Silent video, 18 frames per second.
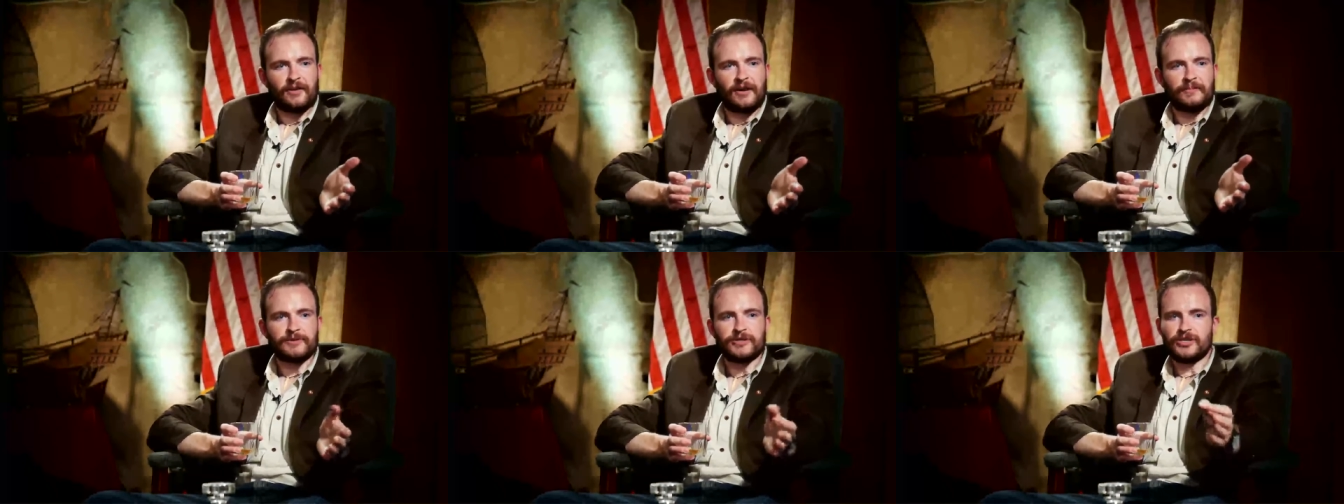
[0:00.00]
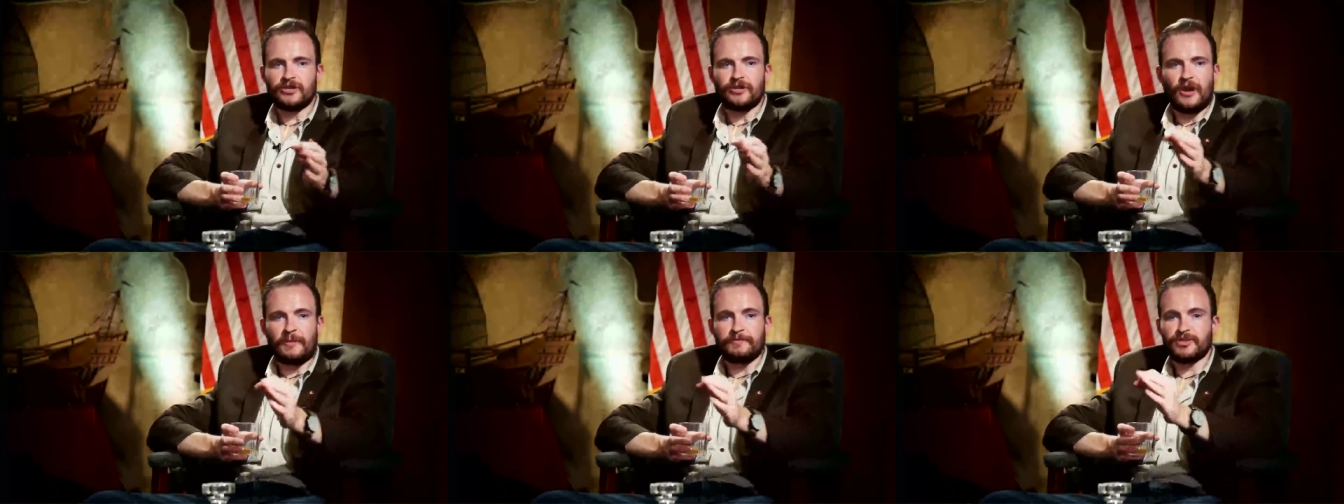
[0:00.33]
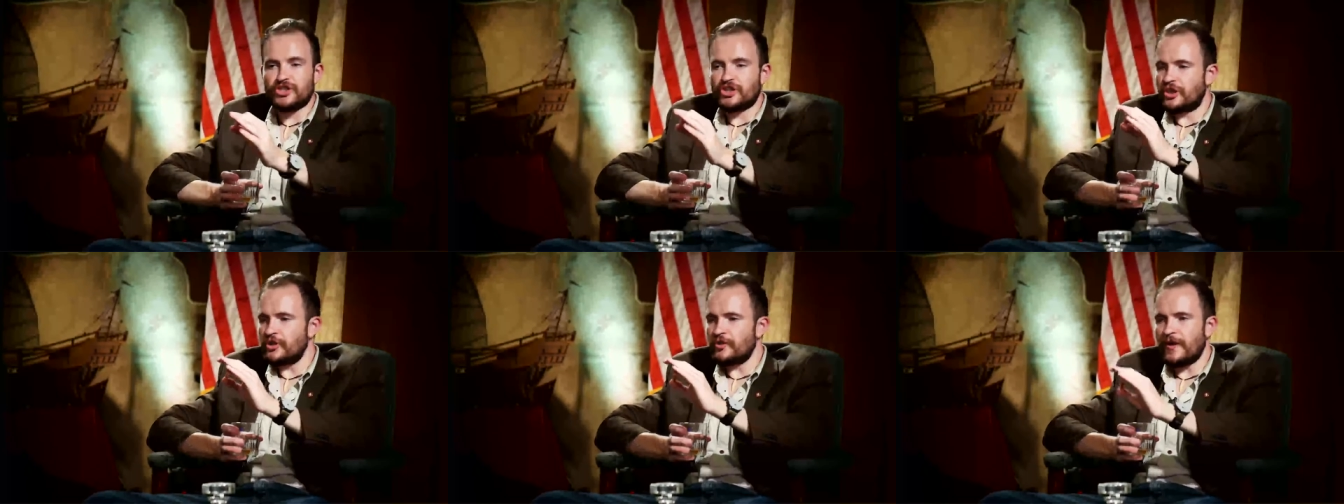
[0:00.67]
I'm Absolutely. Sure, you, I'm
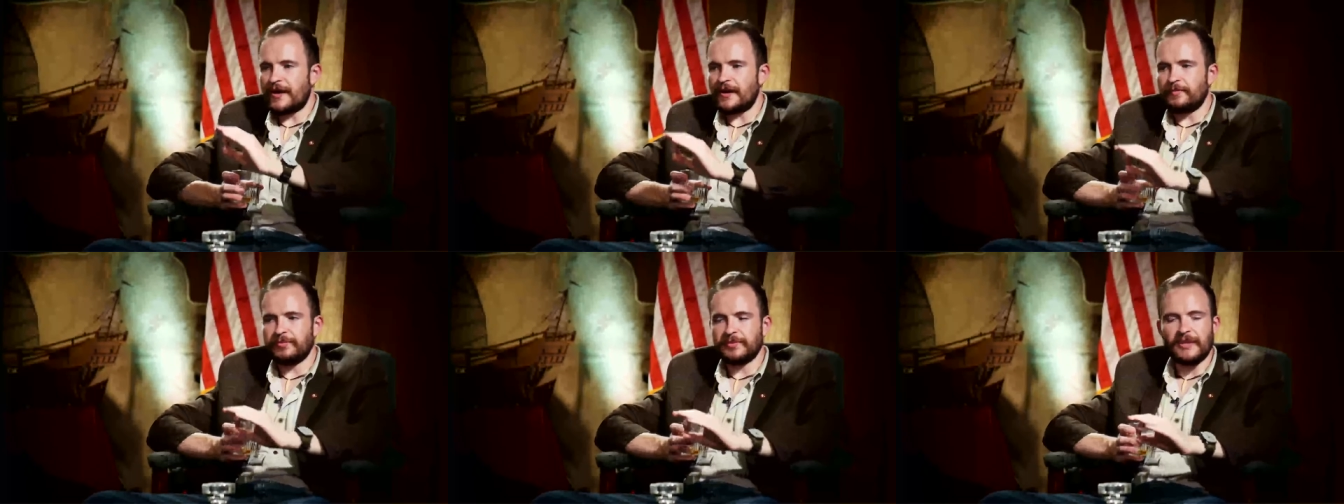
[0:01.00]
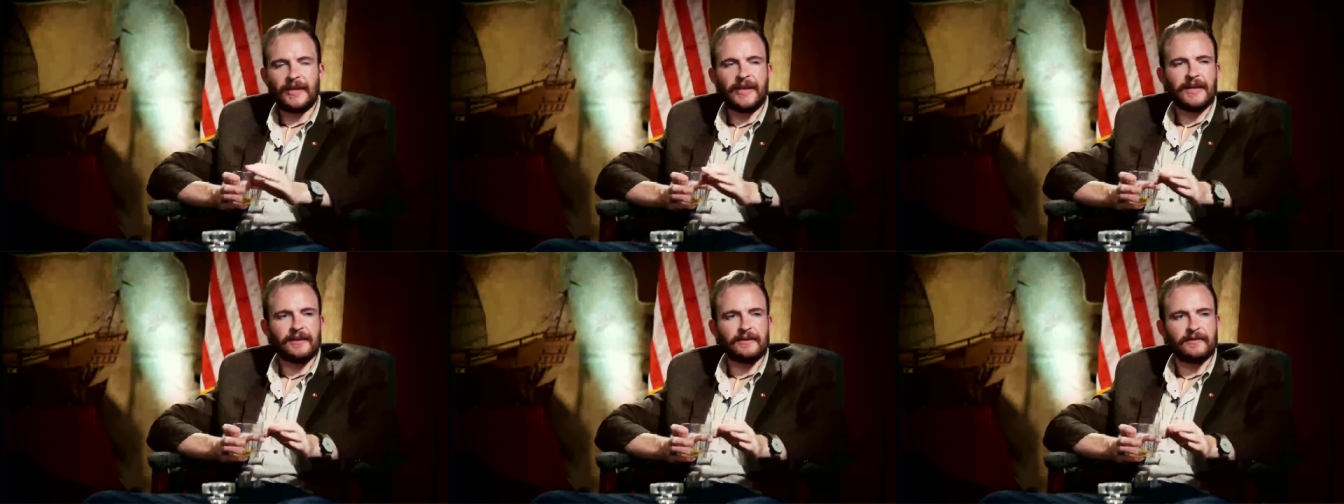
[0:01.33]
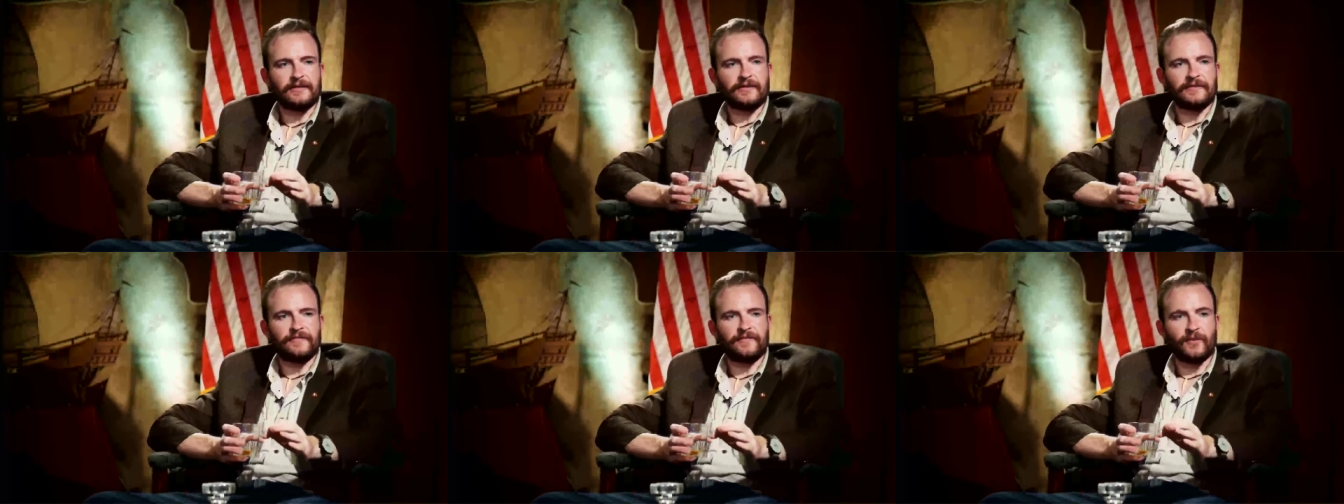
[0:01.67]
sure you had a
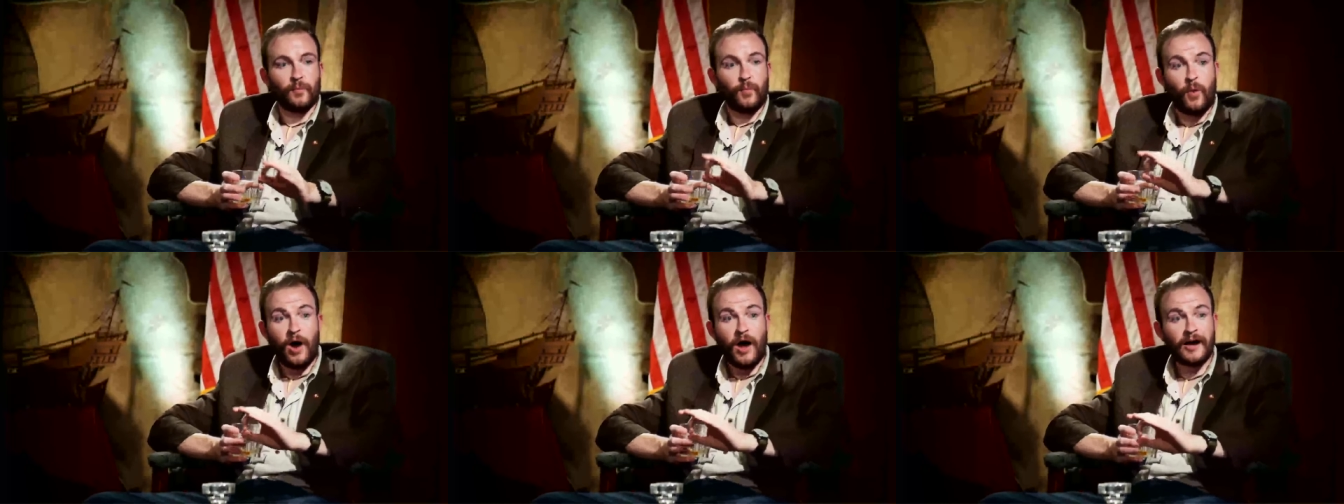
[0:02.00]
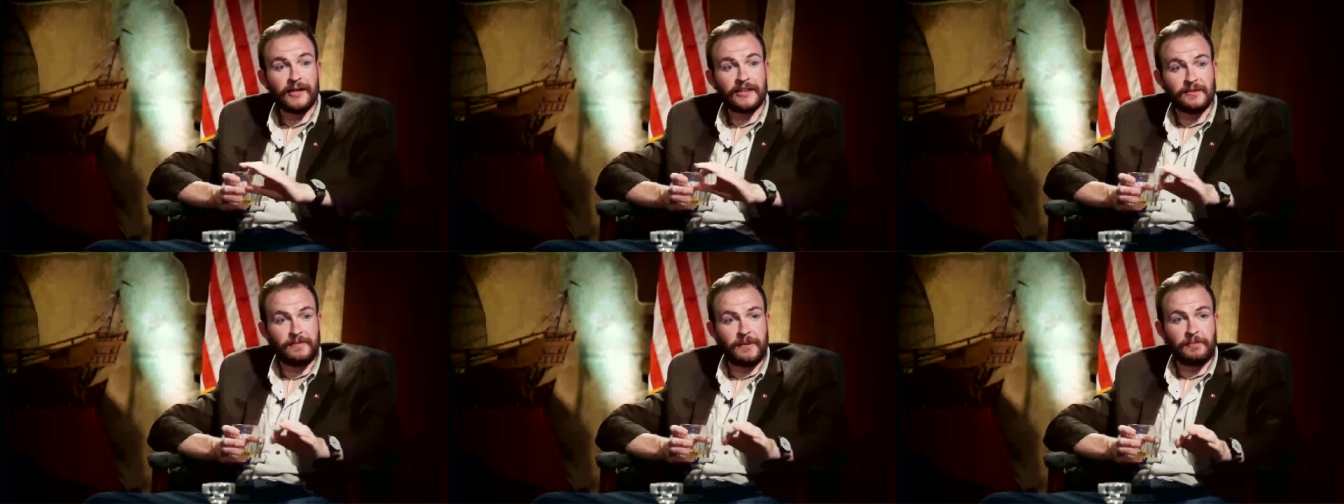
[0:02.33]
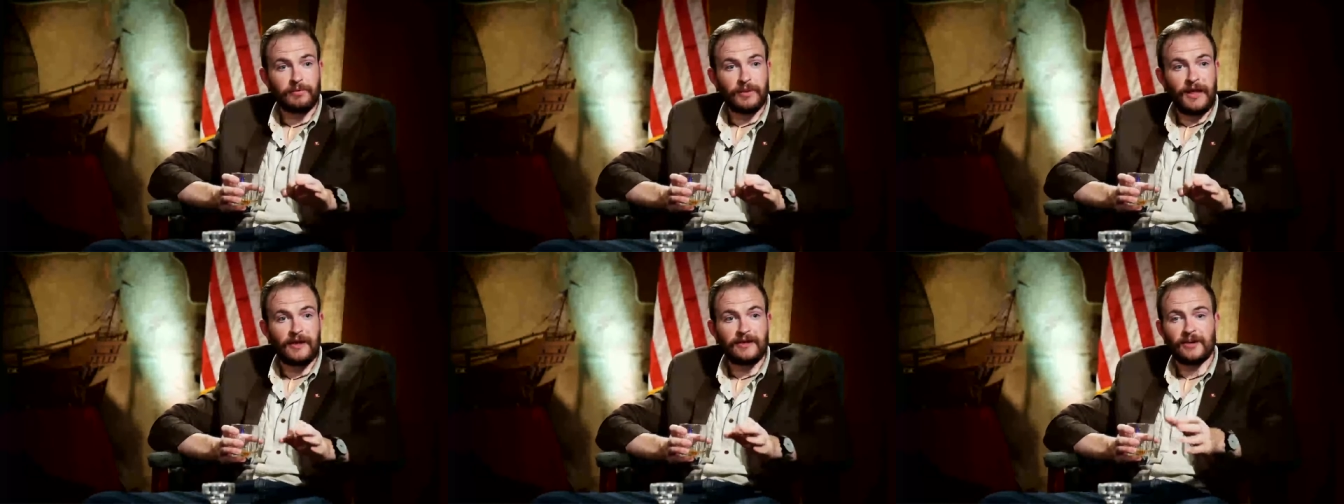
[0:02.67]
plan for walking the people
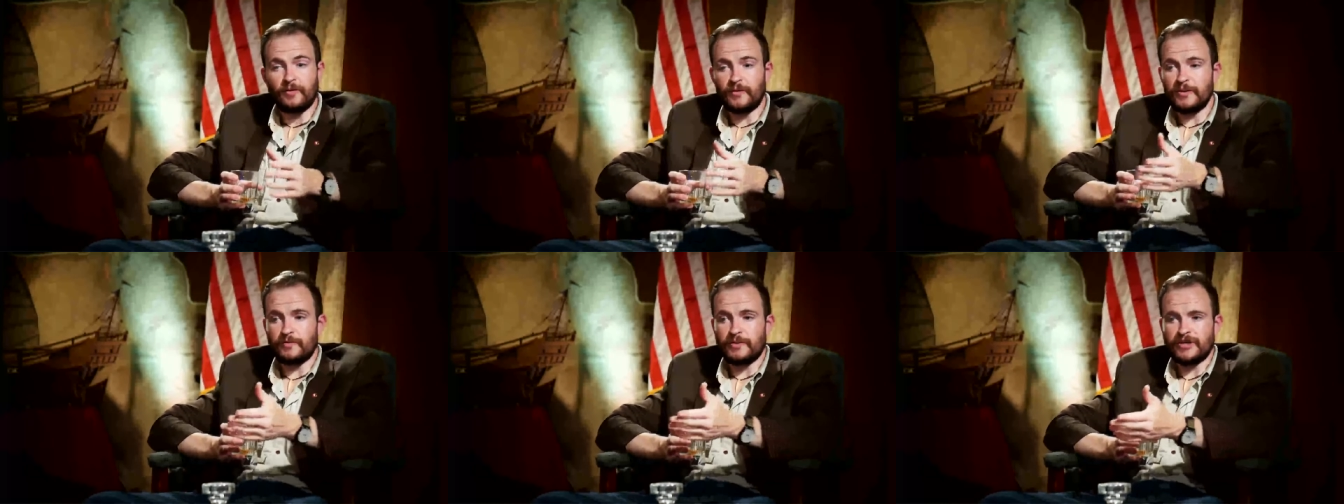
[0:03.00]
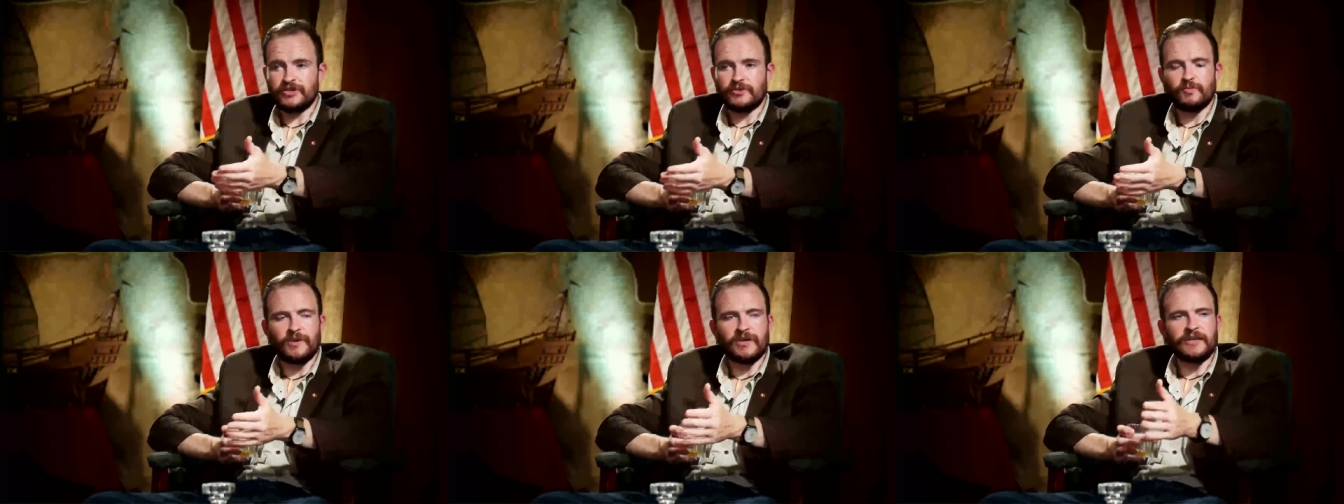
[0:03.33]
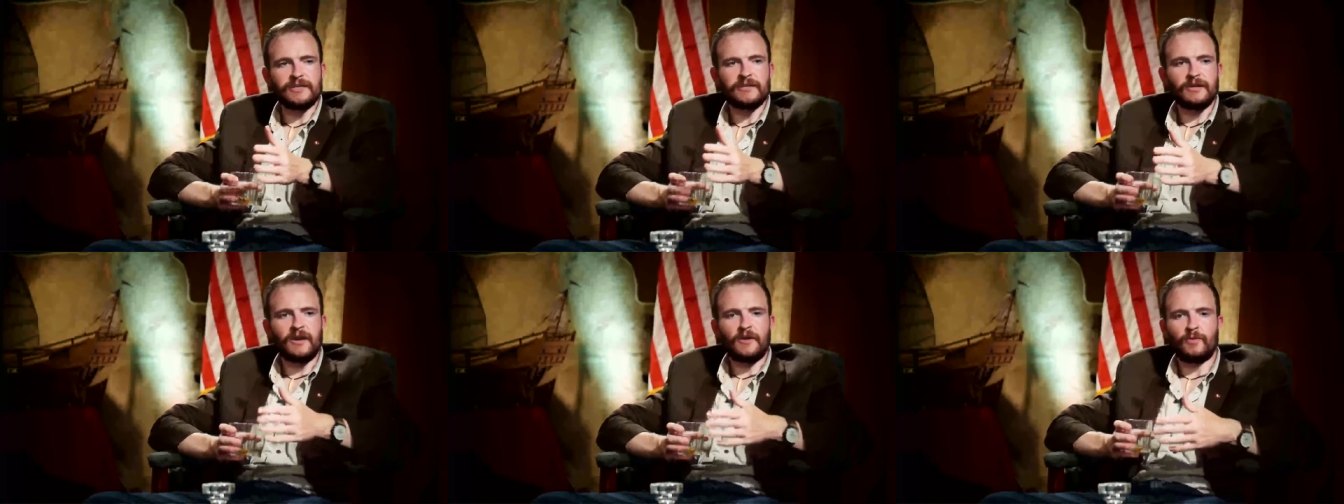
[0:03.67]
out. Absolutely. We,
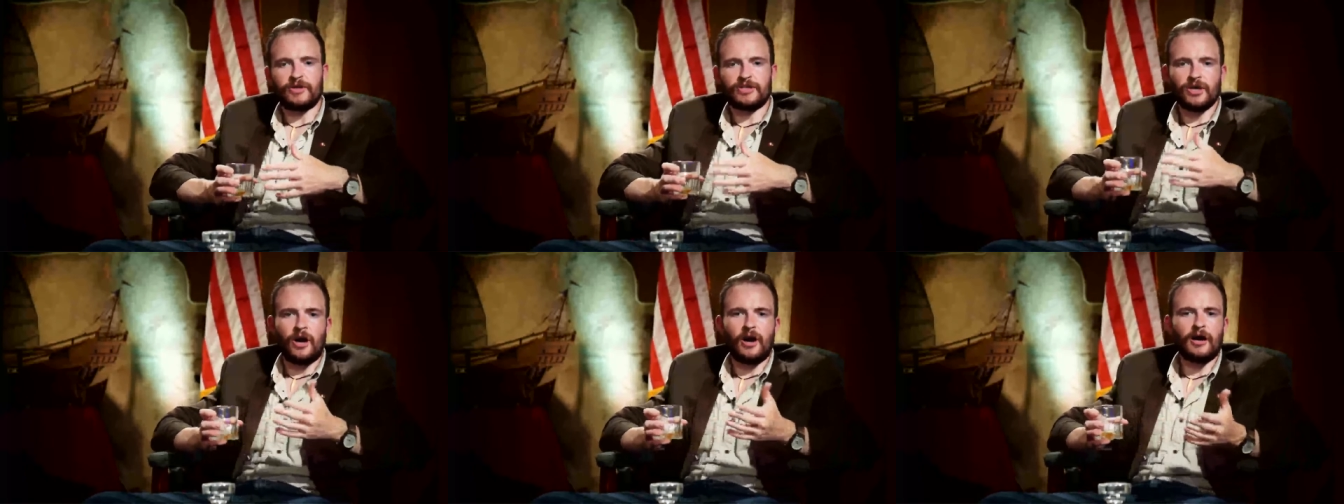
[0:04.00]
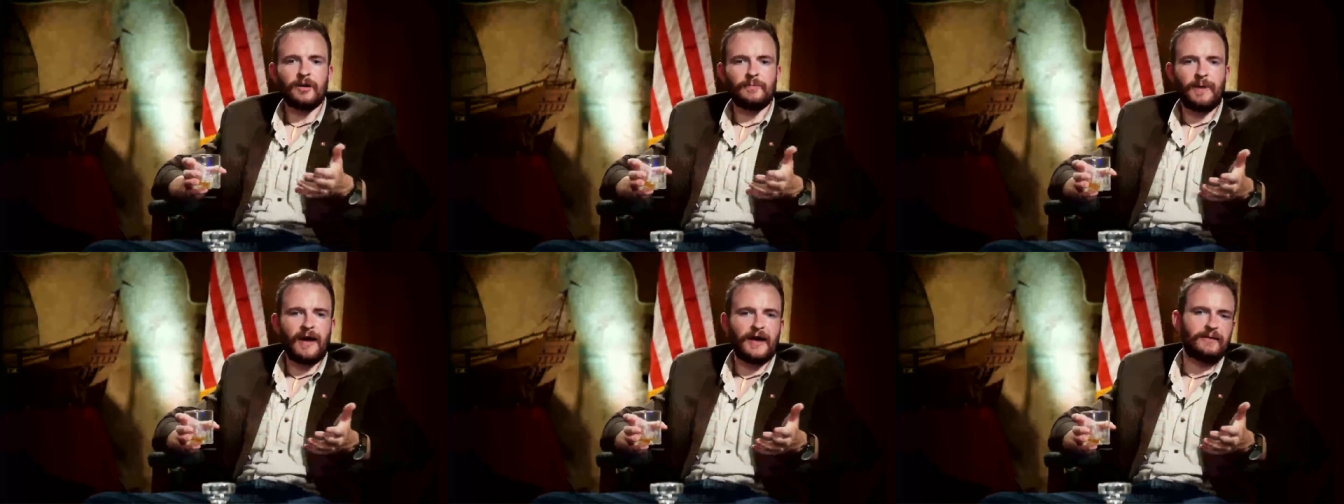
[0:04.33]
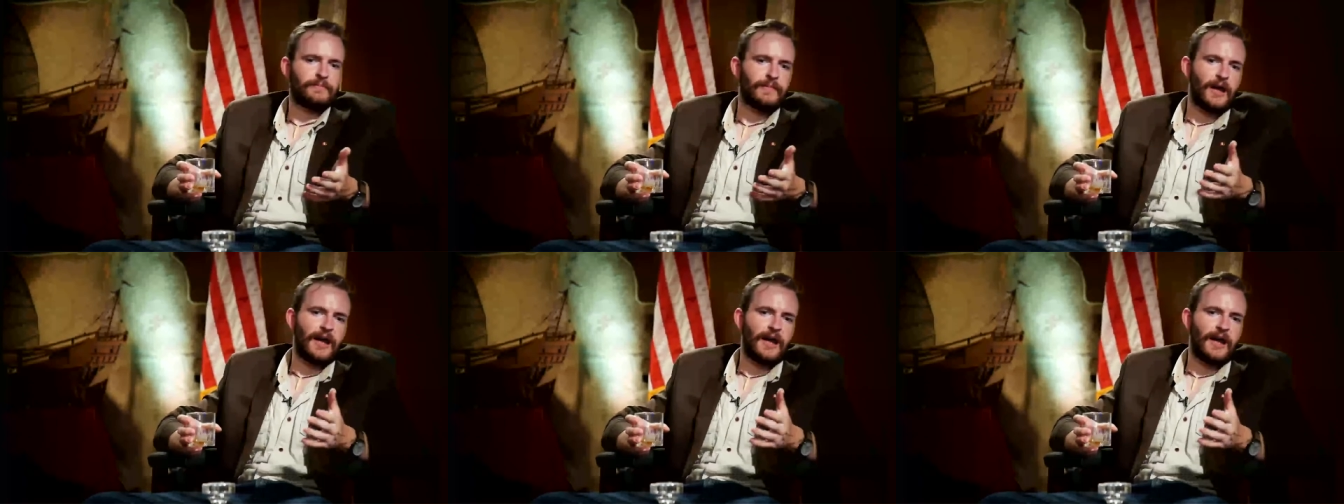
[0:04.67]
we, we, talk about it.